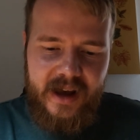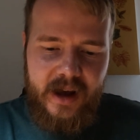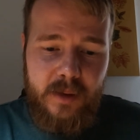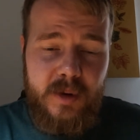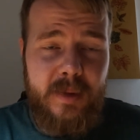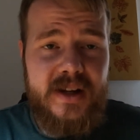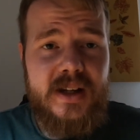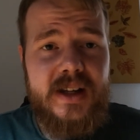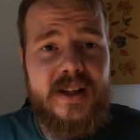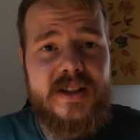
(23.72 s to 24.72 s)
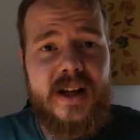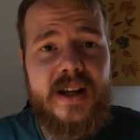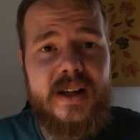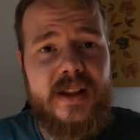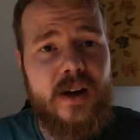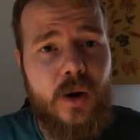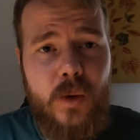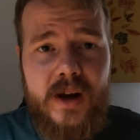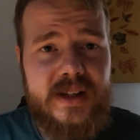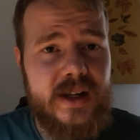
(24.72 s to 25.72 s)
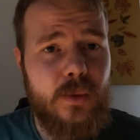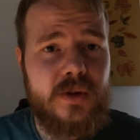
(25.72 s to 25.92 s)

But basically yesterday, the whole idea